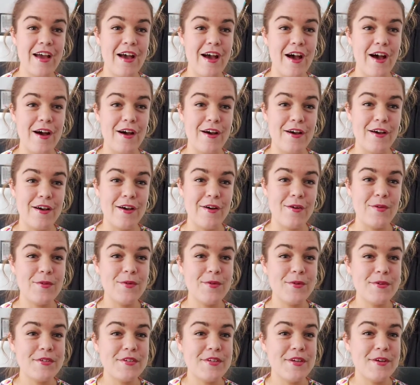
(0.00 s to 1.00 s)

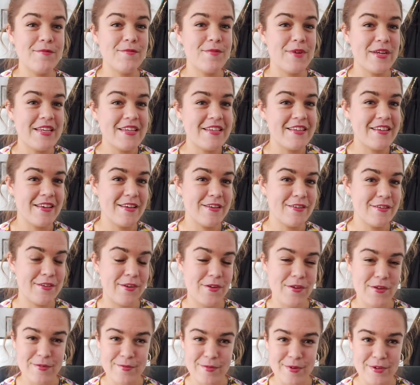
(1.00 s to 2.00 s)
autumn winter
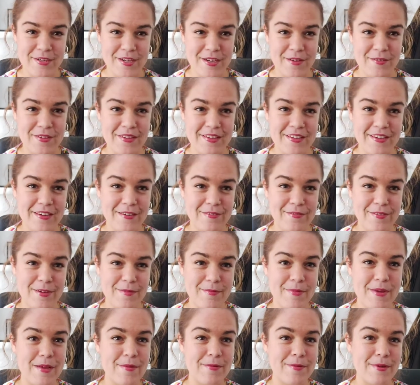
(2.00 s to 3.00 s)
sewing project with the lovely
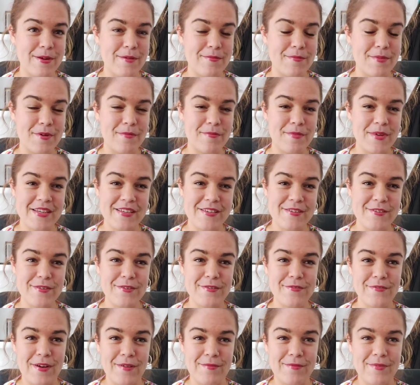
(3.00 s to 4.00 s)
people at Bombay Stores
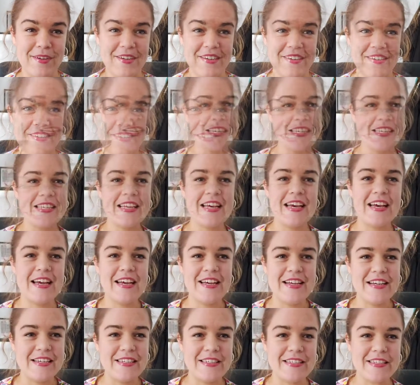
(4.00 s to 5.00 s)
Fabrics. The reason I
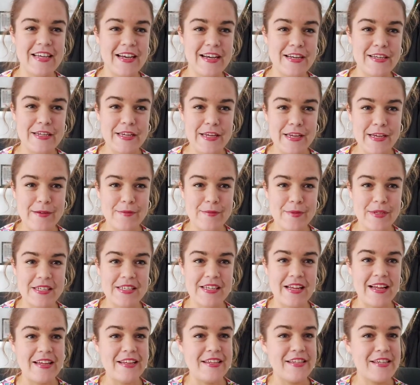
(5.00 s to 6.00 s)
say exciting but
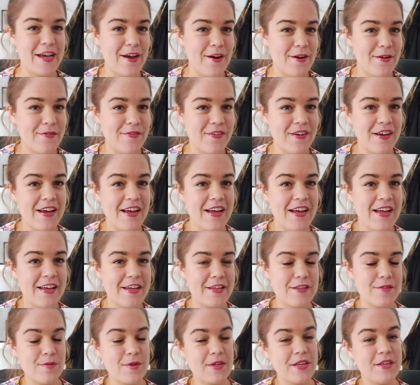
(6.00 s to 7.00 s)
slightly terrifying
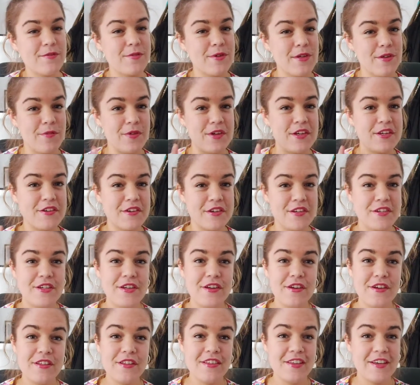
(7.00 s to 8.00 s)
is because we're going to be doing
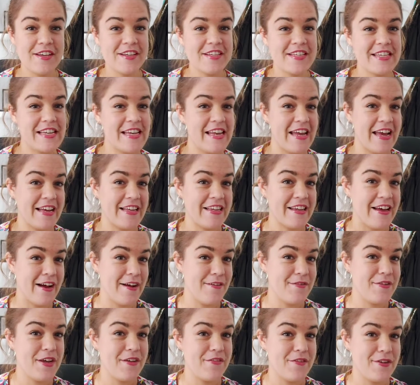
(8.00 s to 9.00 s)
two things today that
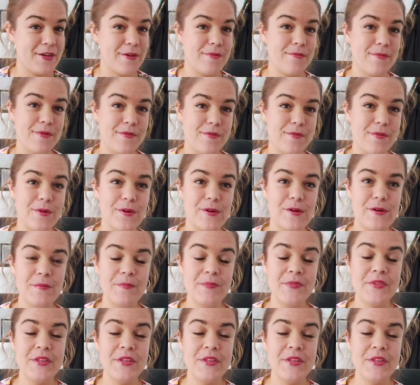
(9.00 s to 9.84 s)
I've never done before.